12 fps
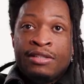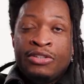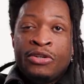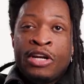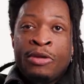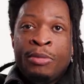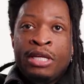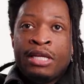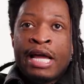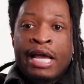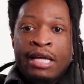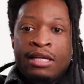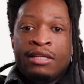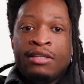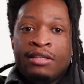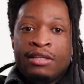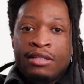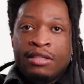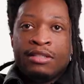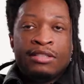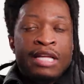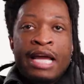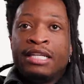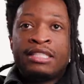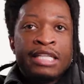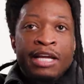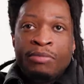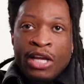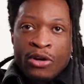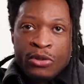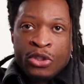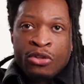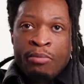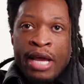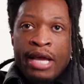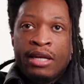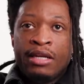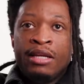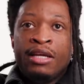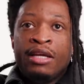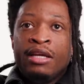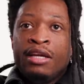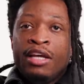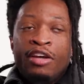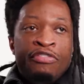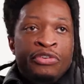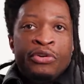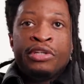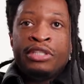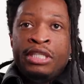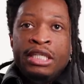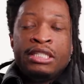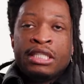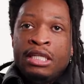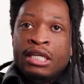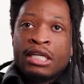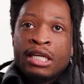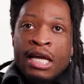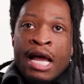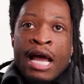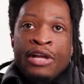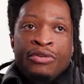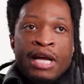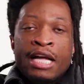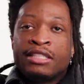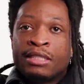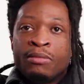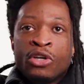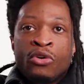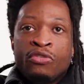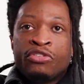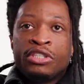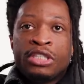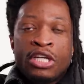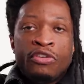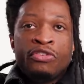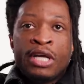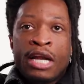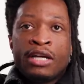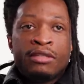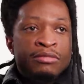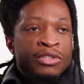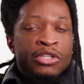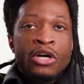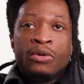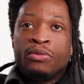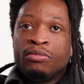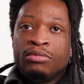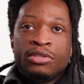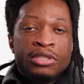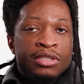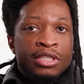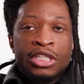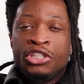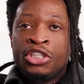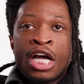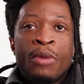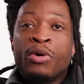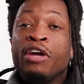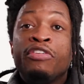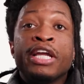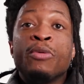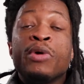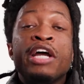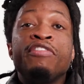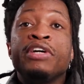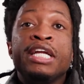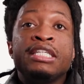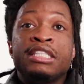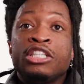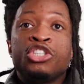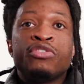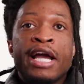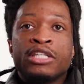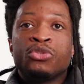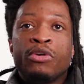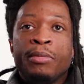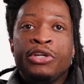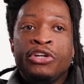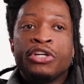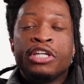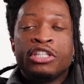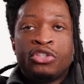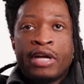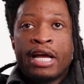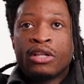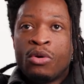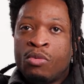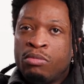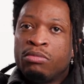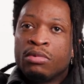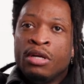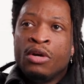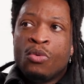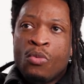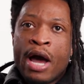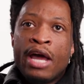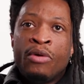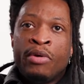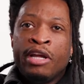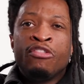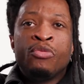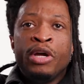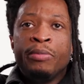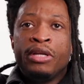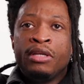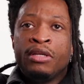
You know what I mean? Like, and the same thing goes with men. If you're a decent looking guy, you got something going for yourself, you got a, you know, good job, whatever it is that attracts women, you're going to attract a wide array of women.